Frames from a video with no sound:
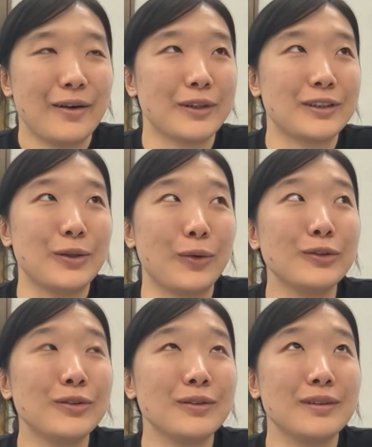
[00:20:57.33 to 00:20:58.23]
was
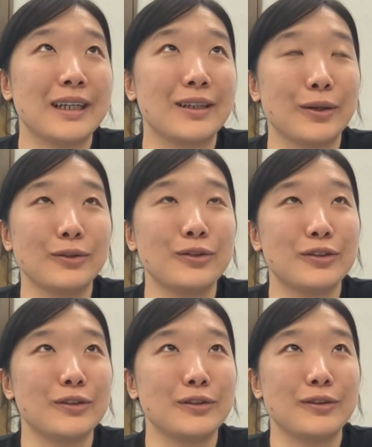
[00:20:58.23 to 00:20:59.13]
known like known
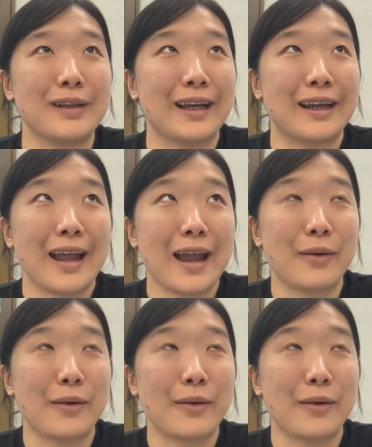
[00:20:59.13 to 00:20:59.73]
to like